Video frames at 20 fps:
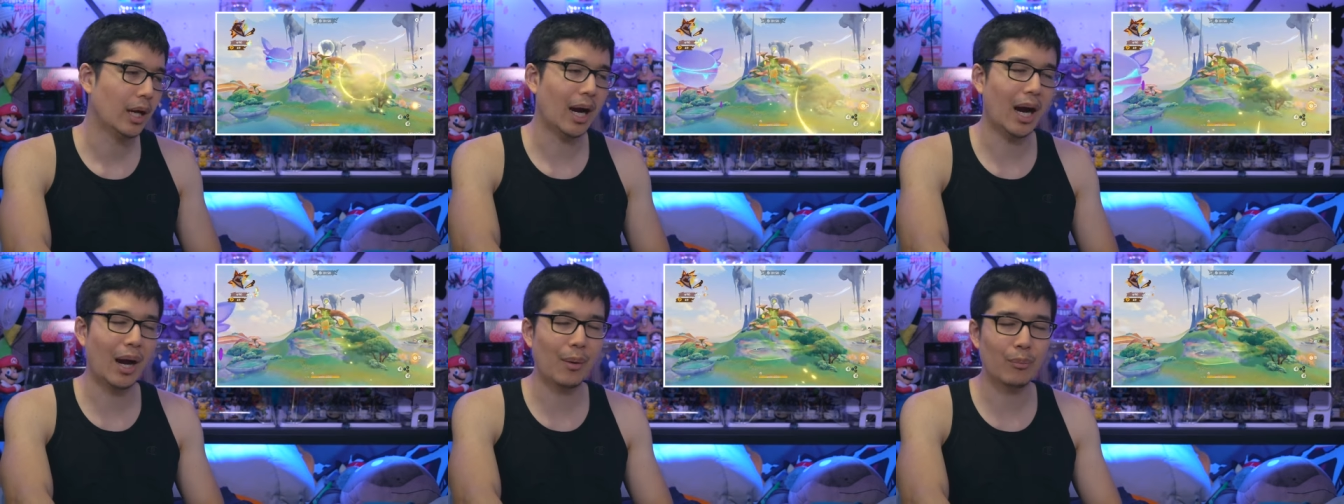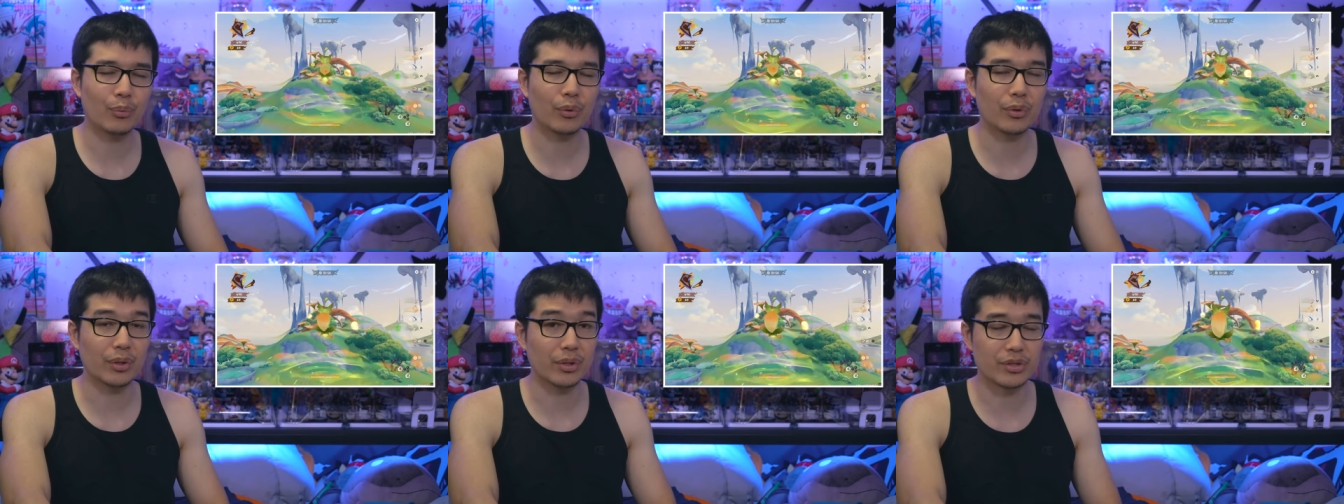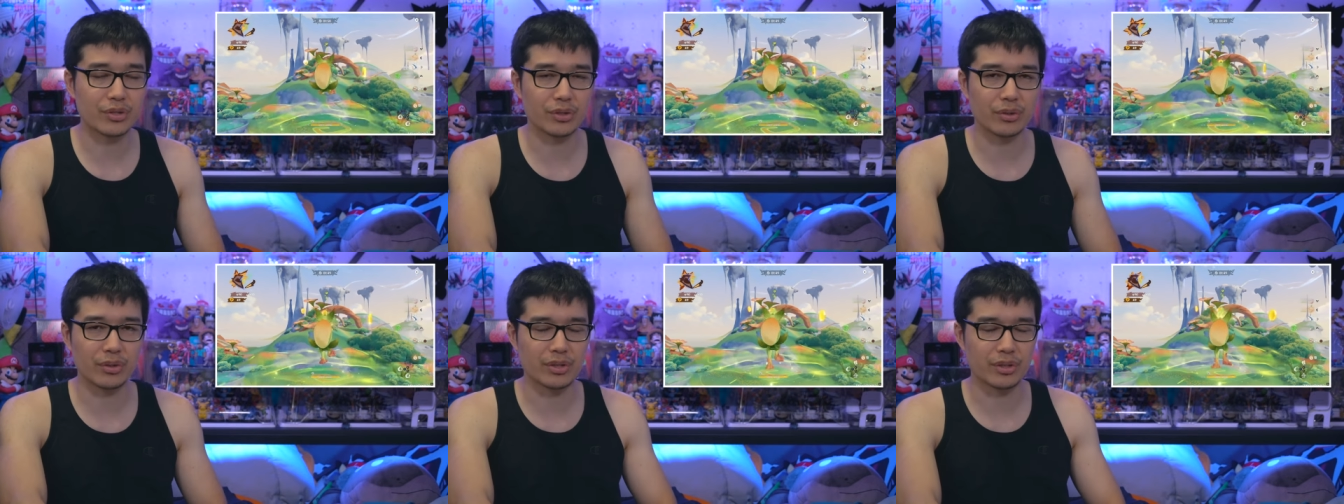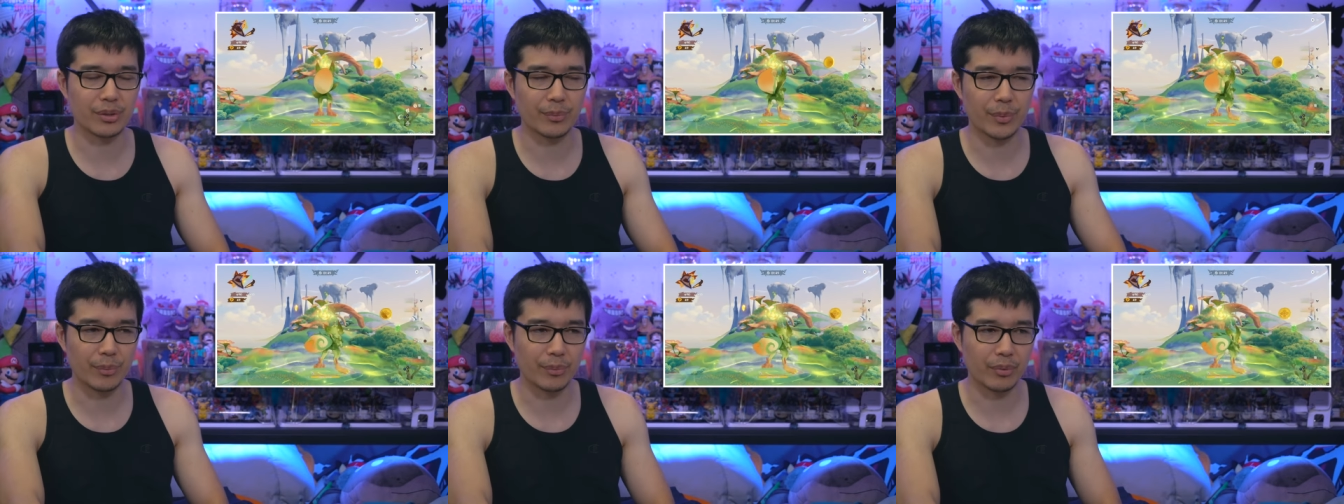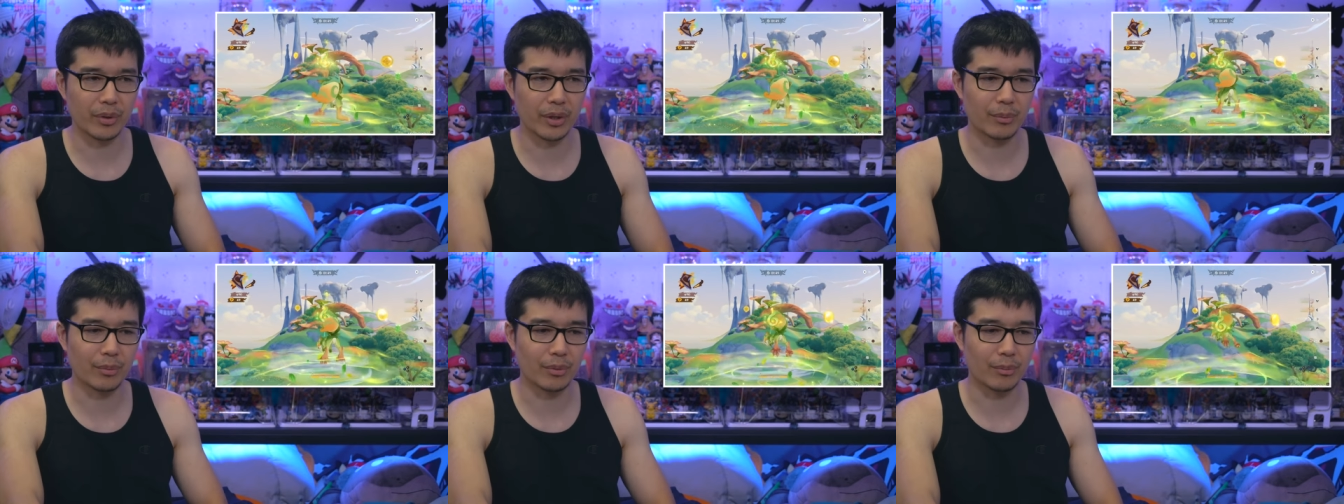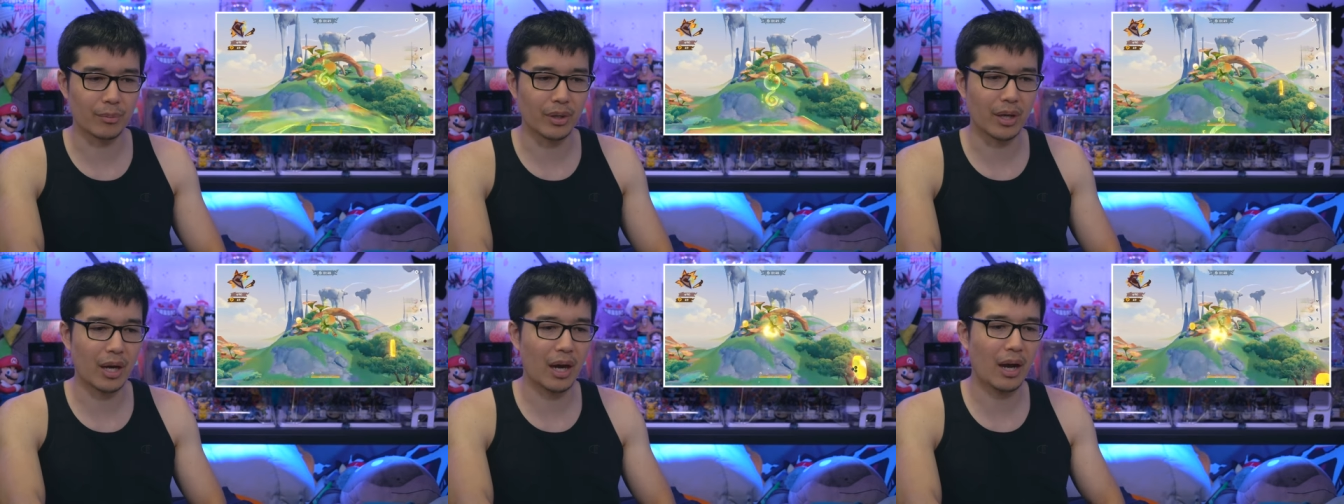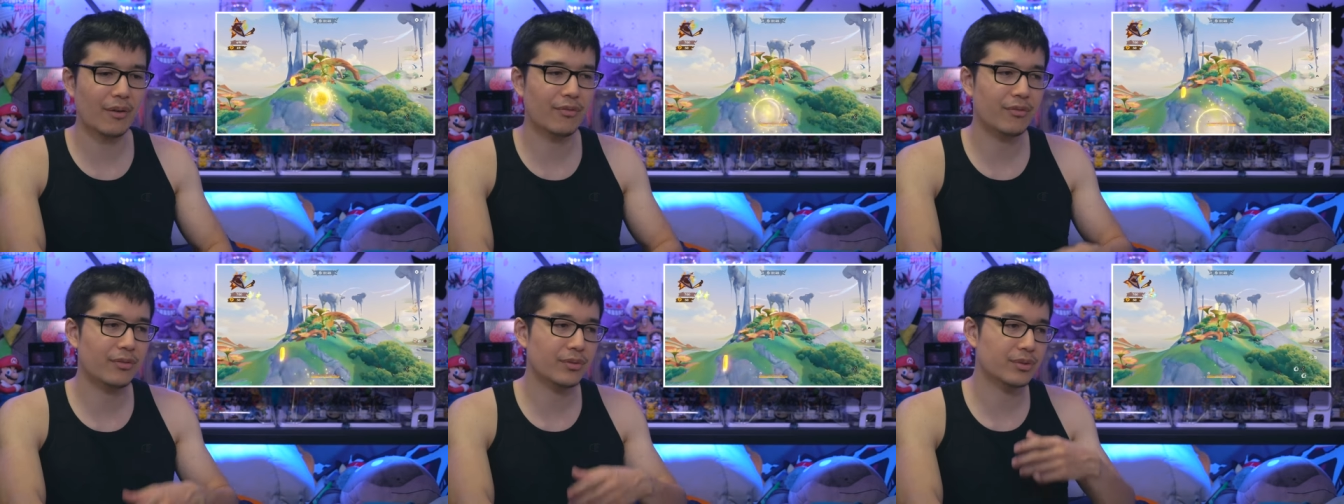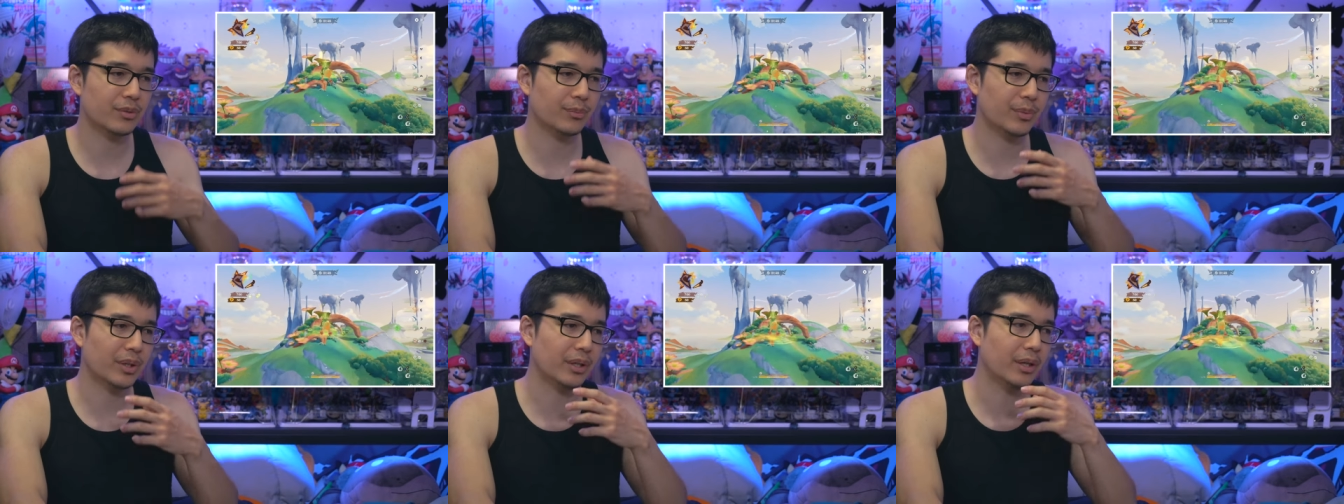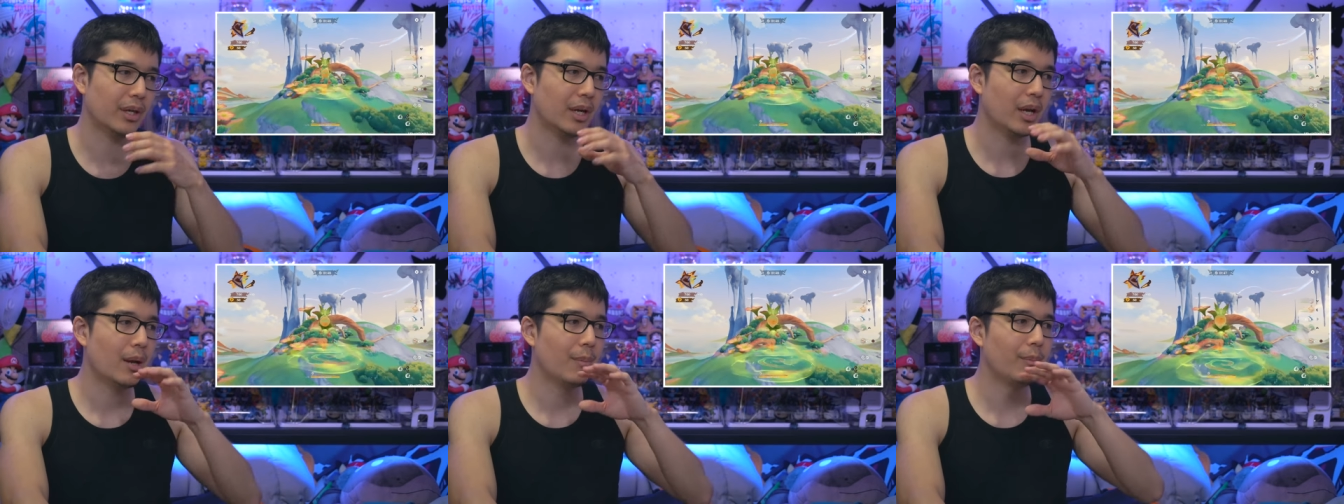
I'm pretty sure he's going to be playable, but I so but